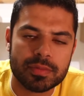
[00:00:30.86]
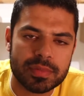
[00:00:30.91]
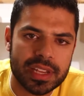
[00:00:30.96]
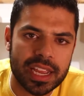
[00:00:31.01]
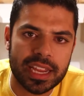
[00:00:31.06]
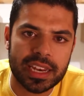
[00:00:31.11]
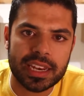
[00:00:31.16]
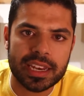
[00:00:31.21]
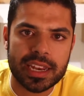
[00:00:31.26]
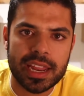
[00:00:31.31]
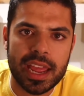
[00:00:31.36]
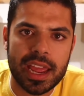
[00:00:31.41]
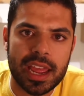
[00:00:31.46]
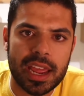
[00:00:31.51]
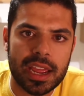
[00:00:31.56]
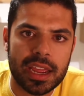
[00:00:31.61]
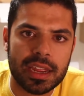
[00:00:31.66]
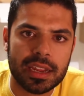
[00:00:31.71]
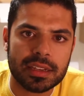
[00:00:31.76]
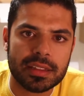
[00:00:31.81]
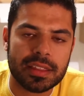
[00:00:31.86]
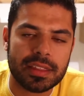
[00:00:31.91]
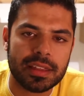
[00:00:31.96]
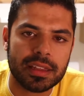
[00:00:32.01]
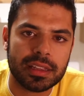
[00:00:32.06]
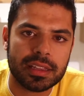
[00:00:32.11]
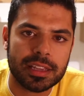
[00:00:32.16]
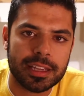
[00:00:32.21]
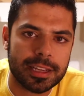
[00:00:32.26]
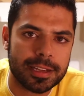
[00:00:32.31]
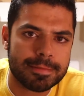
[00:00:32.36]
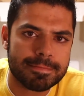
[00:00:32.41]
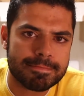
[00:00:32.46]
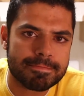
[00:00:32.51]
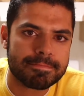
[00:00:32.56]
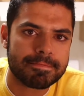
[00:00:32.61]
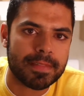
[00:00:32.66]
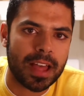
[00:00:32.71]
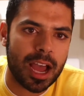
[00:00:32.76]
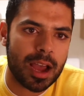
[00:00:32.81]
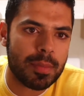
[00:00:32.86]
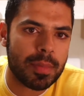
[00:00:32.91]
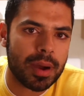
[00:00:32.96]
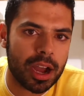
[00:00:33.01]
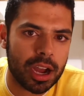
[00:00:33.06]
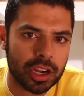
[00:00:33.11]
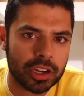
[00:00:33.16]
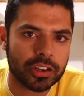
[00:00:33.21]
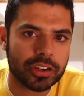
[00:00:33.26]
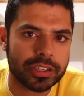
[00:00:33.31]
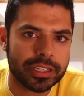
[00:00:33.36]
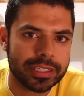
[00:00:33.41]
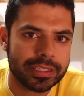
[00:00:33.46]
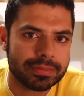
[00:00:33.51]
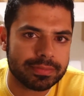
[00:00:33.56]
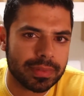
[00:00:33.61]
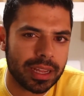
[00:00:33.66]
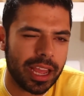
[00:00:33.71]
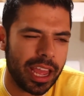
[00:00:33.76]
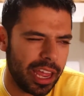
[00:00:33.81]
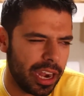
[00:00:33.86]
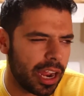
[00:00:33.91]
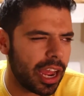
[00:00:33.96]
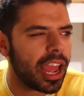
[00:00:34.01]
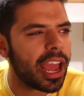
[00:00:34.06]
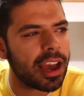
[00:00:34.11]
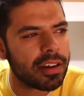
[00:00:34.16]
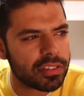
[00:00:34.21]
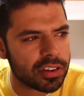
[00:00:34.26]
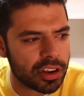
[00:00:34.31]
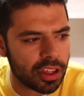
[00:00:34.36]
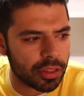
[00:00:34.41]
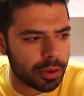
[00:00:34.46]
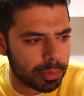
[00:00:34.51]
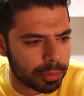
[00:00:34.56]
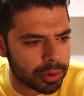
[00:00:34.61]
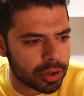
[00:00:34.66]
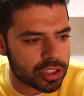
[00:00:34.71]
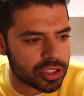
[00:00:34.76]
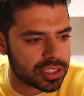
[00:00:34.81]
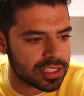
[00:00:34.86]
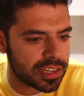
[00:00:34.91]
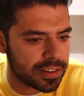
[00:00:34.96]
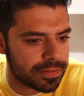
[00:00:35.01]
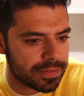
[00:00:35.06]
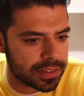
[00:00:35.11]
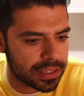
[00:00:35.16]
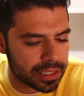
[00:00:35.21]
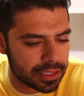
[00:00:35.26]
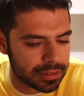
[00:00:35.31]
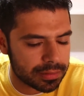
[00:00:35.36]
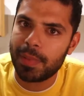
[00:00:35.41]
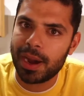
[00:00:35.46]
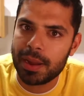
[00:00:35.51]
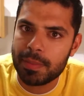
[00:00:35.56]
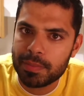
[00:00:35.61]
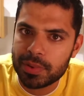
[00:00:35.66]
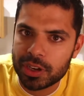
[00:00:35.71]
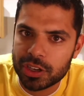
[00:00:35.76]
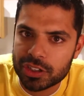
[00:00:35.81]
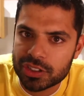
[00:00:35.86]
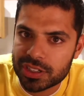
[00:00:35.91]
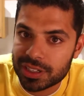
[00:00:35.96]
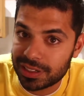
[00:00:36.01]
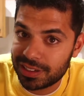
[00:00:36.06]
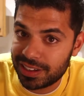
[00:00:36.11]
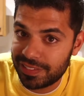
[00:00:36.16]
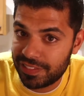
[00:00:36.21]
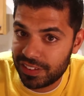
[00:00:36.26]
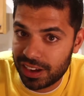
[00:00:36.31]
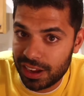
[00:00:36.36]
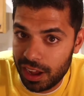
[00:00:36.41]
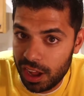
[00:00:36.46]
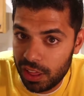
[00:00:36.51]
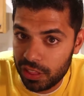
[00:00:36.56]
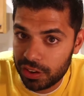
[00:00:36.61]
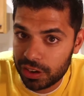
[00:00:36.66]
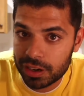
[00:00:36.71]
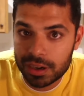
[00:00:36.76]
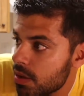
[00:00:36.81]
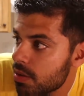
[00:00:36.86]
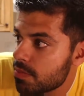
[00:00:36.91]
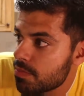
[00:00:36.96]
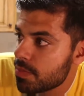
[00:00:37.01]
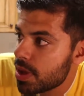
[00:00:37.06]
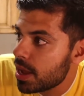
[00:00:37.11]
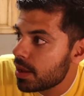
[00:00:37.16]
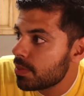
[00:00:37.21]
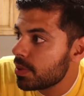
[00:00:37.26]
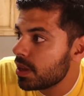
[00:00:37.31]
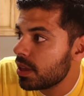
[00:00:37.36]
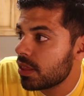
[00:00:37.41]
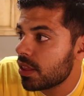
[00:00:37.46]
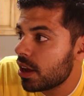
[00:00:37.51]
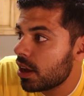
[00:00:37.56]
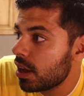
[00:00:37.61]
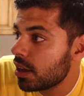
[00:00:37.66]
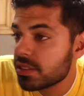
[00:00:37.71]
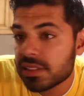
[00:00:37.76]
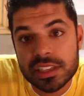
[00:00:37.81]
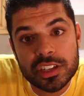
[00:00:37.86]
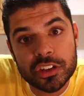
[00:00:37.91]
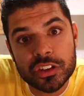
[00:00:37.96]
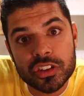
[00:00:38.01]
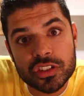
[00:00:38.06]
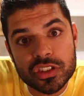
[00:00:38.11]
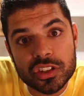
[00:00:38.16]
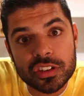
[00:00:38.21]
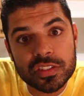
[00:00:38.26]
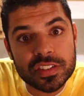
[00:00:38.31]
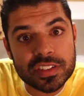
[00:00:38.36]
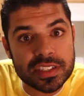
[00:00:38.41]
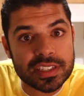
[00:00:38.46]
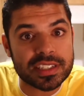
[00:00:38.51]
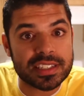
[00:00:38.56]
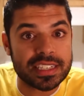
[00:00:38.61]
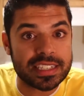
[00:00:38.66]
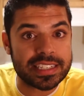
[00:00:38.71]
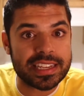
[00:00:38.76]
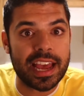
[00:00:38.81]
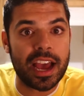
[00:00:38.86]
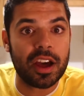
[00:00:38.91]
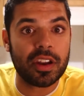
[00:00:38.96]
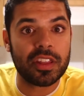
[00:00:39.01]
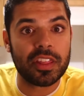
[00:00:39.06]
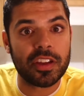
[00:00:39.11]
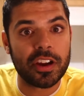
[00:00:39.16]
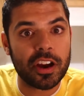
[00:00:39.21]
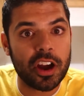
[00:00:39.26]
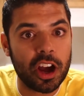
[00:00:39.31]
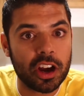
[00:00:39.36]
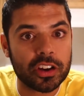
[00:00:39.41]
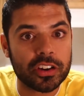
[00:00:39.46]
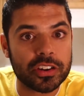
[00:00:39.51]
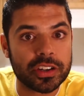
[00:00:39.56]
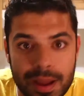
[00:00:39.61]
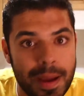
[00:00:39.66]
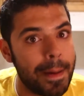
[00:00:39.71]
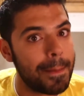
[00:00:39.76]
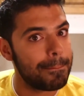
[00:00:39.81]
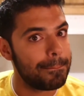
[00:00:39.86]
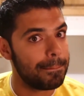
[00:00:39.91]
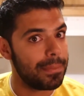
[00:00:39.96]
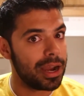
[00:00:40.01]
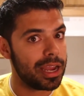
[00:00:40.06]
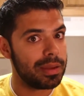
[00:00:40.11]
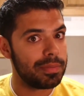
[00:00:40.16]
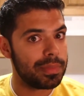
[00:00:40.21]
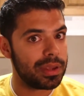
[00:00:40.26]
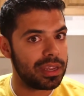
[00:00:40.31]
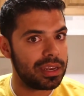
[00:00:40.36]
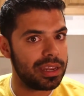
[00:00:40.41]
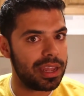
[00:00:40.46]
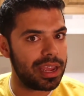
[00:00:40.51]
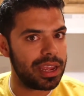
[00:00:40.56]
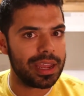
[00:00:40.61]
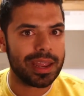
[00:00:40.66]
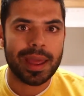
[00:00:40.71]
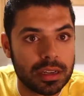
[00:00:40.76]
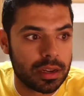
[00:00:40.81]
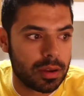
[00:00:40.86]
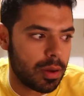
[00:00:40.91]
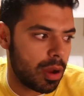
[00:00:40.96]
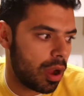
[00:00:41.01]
day to day thinking, I'm hungry and I have another person to feed. Might be your significant other. Maybe the Secret Service is in town and they're hungry. Might be a date.